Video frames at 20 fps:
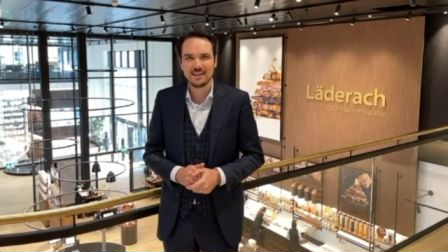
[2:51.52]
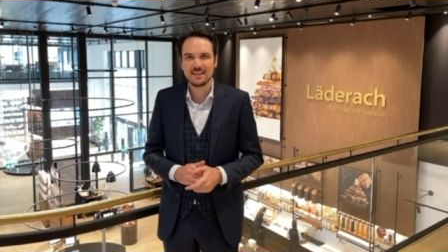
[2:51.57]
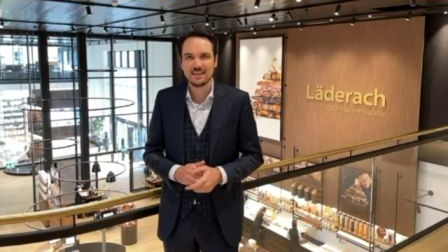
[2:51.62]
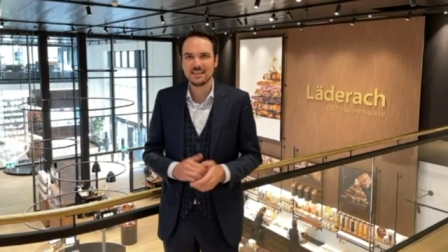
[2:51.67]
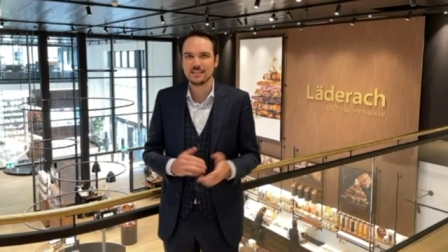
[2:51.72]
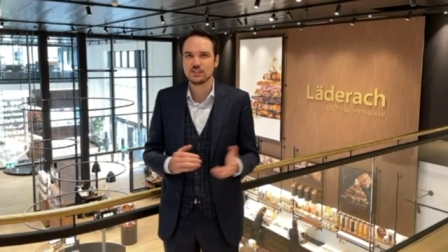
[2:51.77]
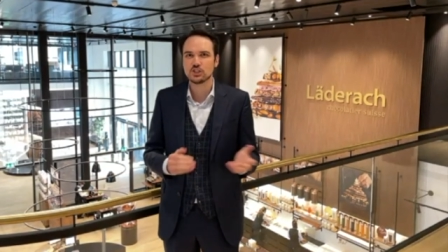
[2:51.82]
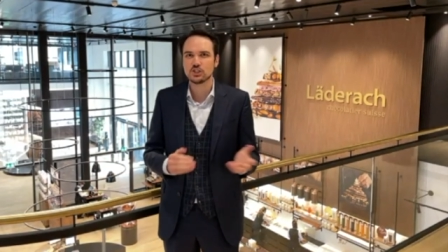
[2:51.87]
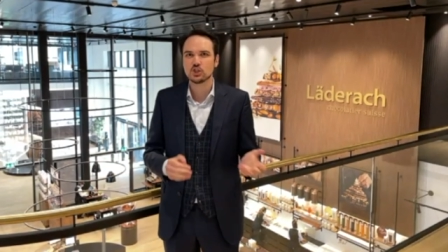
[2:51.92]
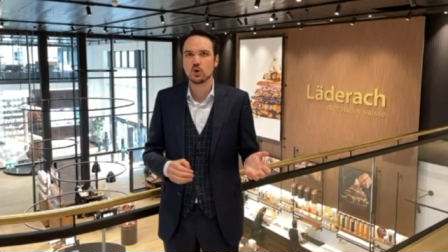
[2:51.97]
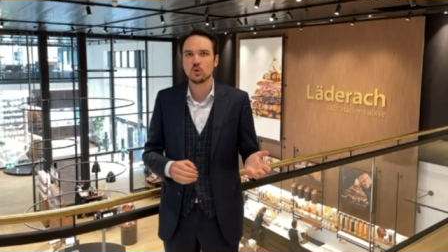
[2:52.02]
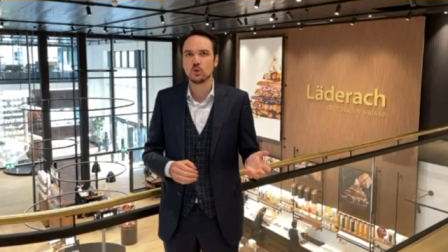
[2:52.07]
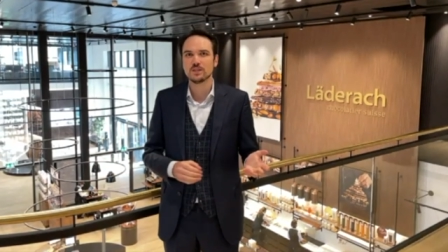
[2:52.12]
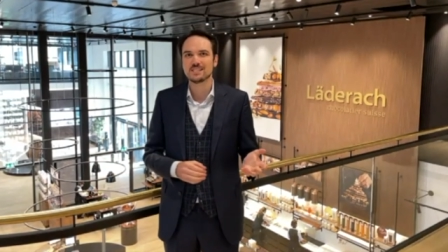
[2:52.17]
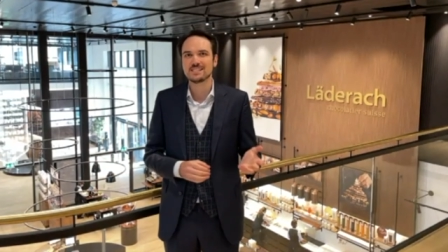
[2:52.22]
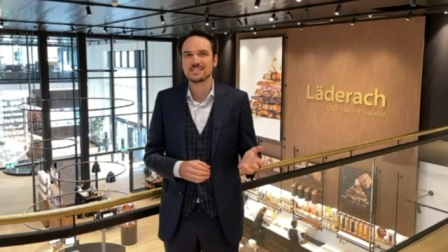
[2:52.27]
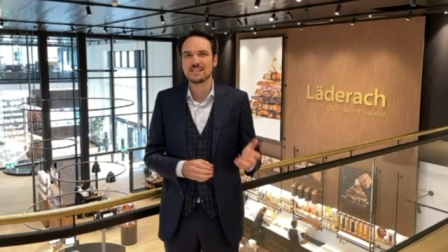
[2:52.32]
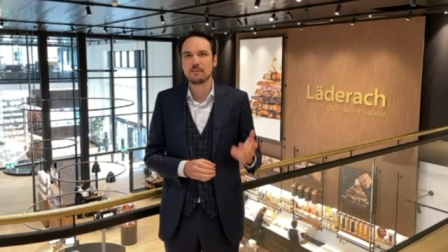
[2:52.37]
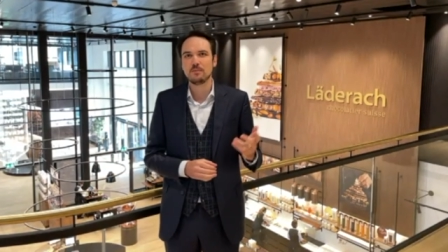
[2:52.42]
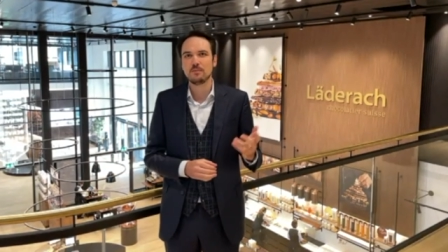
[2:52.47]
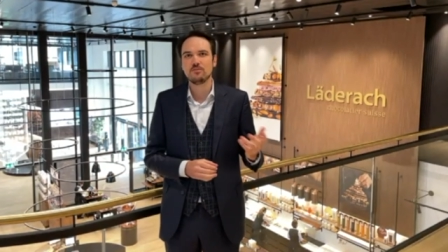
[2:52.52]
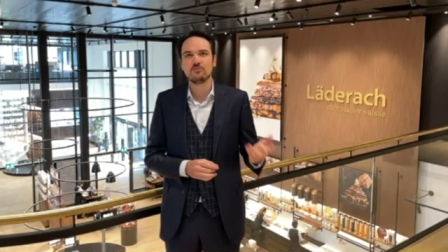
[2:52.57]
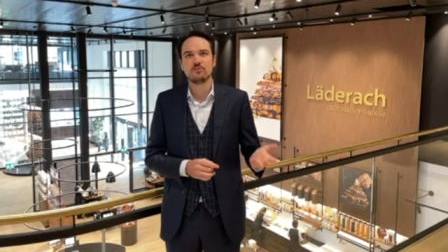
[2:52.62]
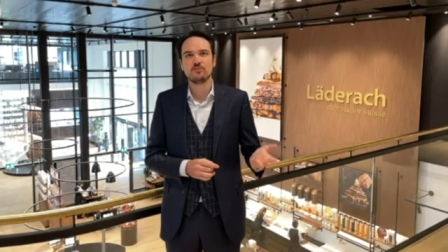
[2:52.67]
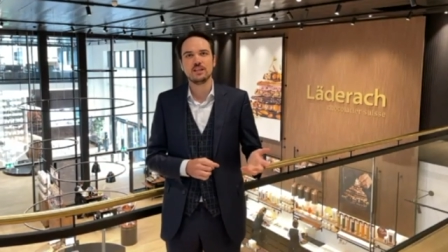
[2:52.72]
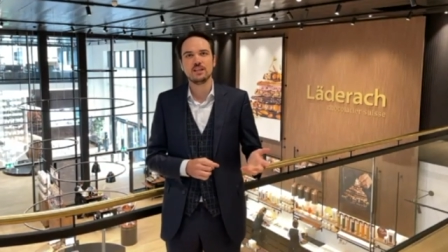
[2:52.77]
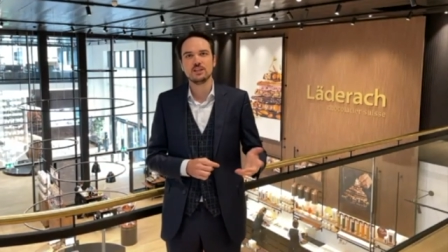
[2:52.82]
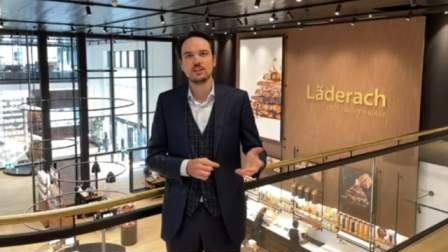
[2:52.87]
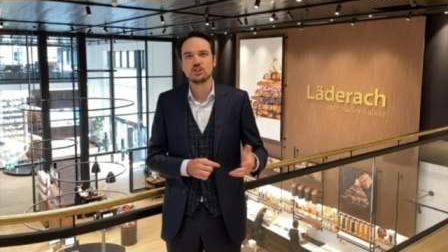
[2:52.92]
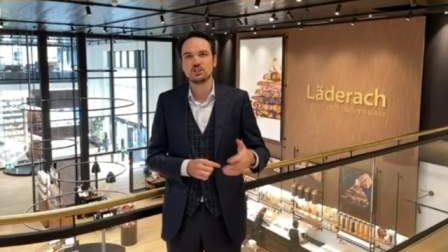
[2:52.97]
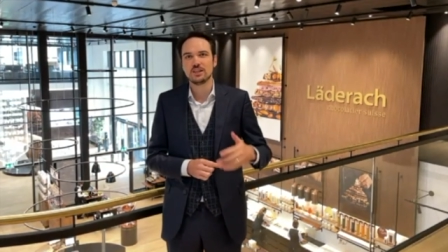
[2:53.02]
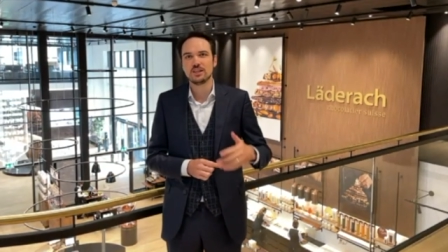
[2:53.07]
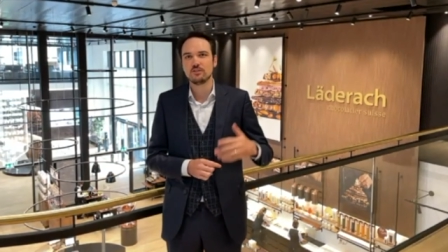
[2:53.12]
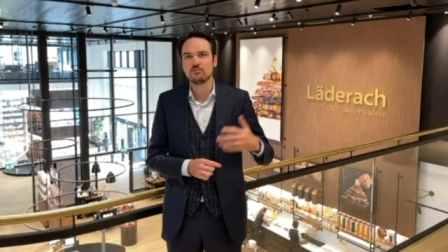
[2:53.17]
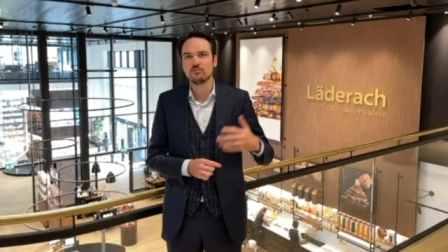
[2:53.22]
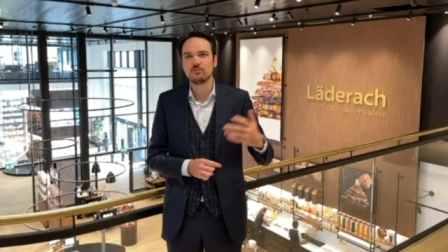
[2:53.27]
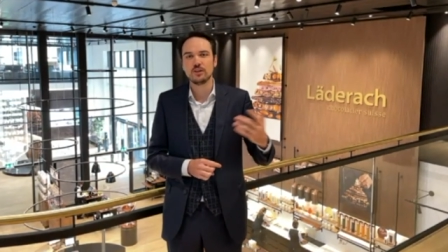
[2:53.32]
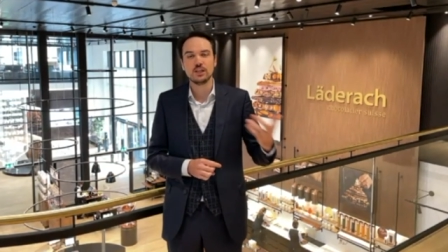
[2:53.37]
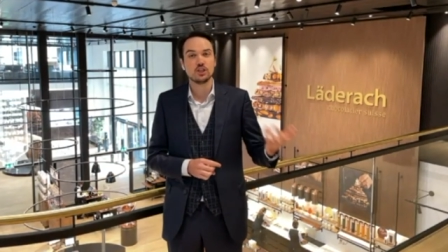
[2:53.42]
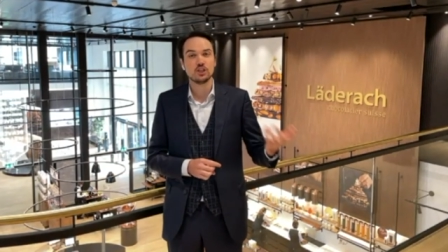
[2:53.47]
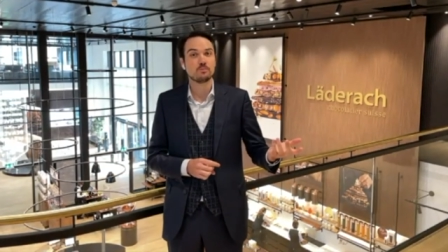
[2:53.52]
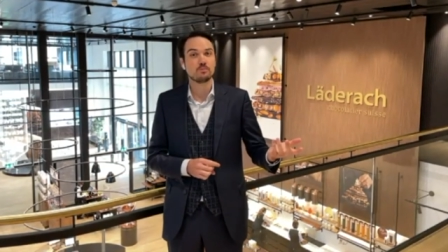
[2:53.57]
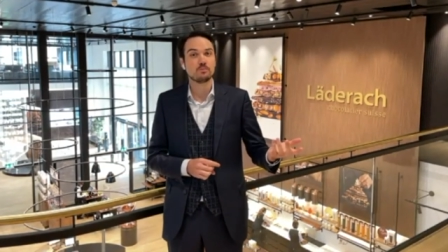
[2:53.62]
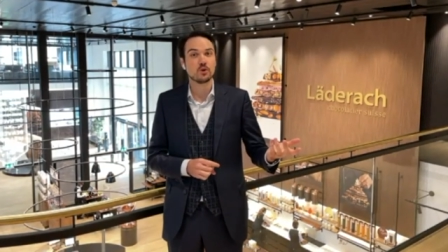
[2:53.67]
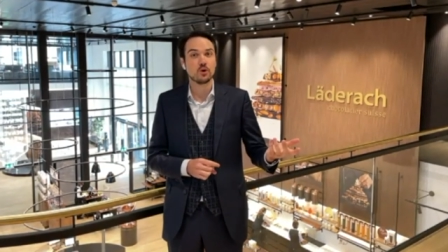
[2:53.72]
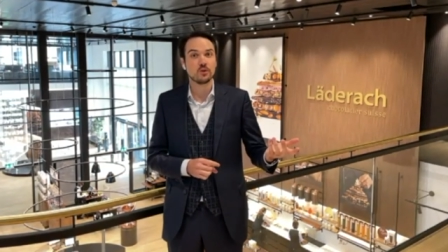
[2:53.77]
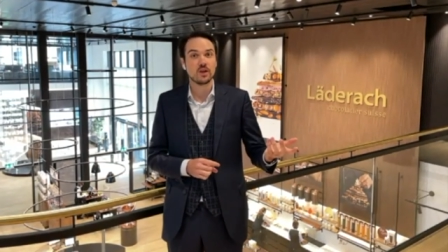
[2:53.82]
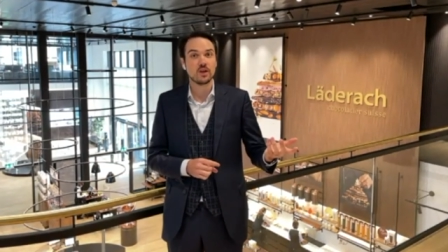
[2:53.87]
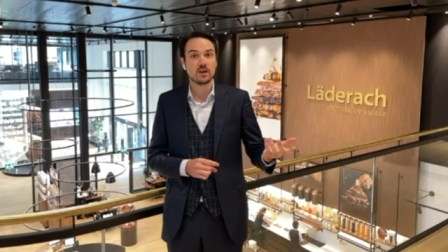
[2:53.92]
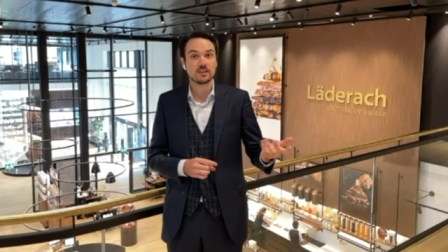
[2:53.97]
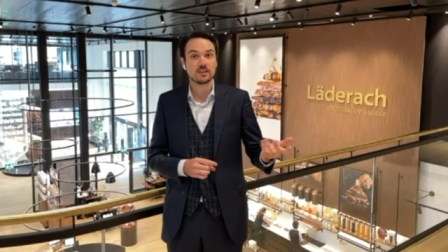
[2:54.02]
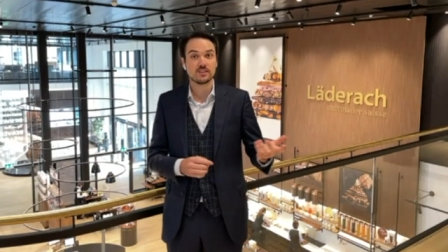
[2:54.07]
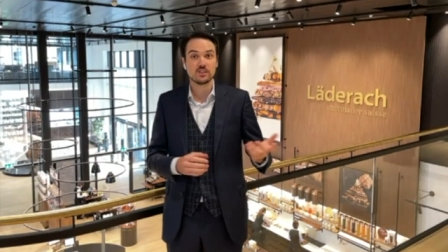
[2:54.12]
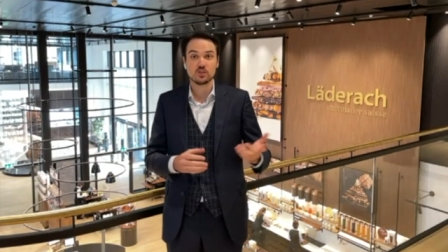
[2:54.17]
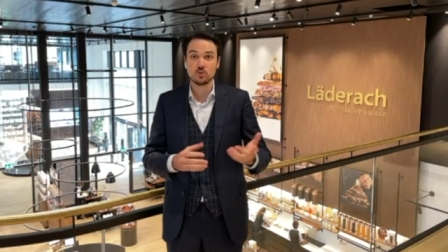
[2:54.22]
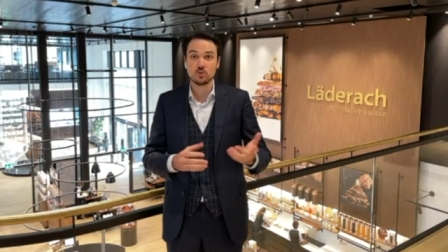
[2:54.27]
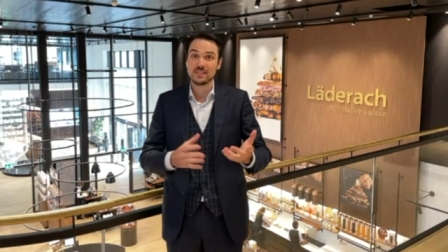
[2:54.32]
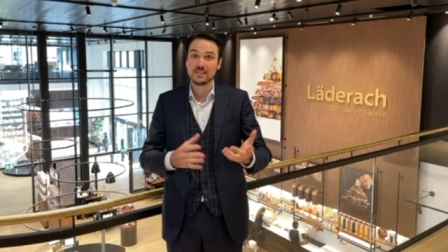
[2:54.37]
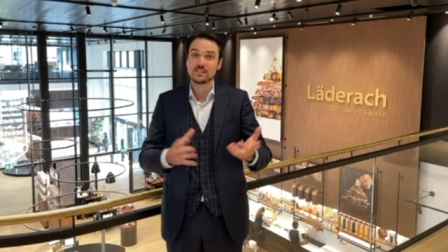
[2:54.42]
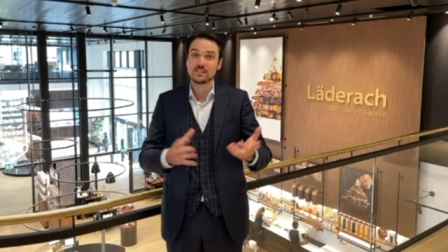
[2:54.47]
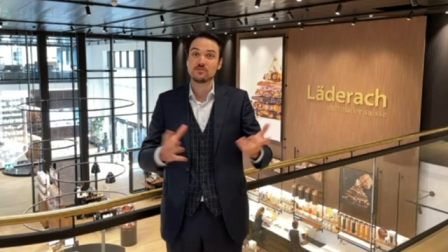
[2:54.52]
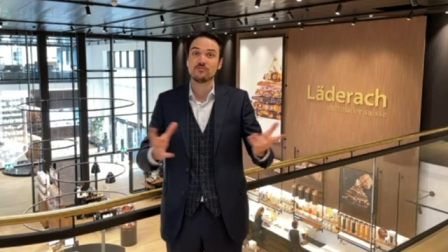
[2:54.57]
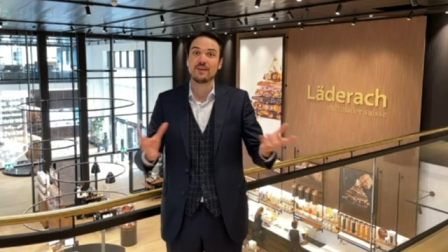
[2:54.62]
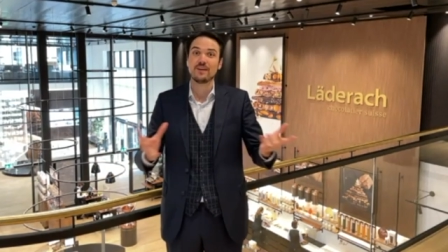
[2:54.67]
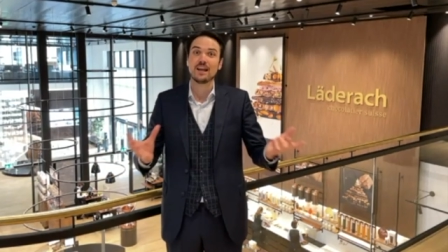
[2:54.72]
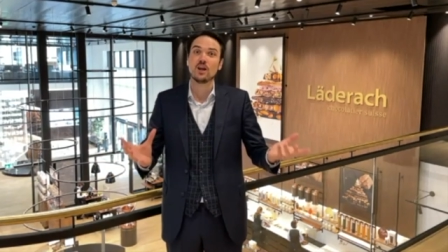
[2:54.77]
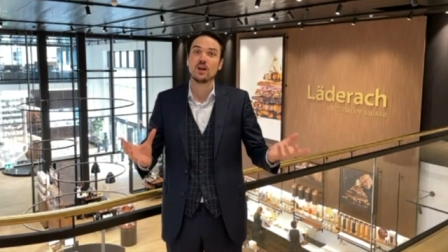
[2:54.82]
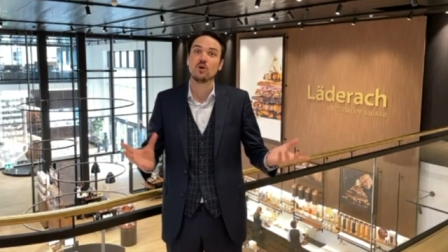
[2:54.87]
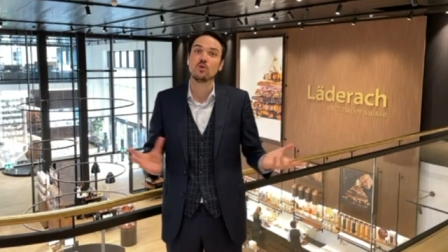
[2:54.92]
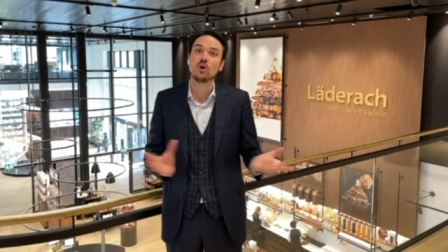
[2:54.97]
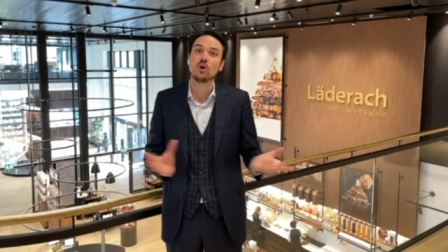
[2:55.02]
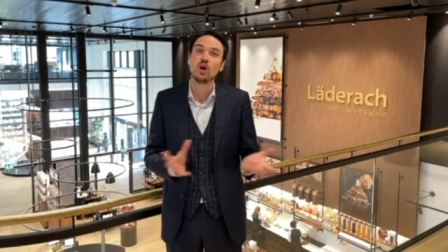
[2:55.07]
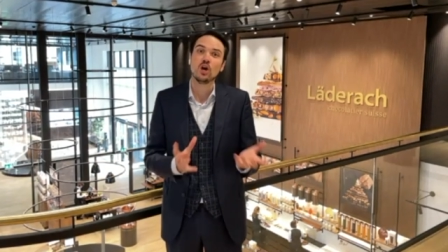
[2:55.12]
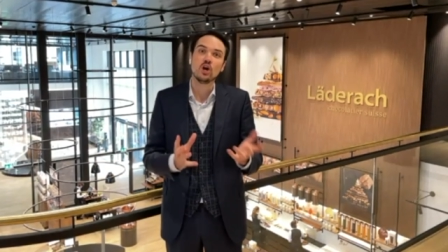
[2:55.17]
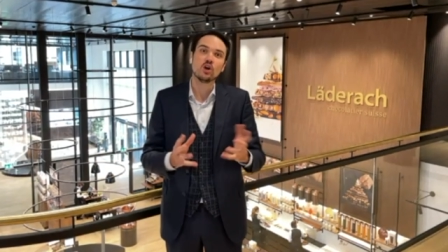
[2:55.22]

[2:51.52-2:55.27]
He sold semi finished and finished products to his fellow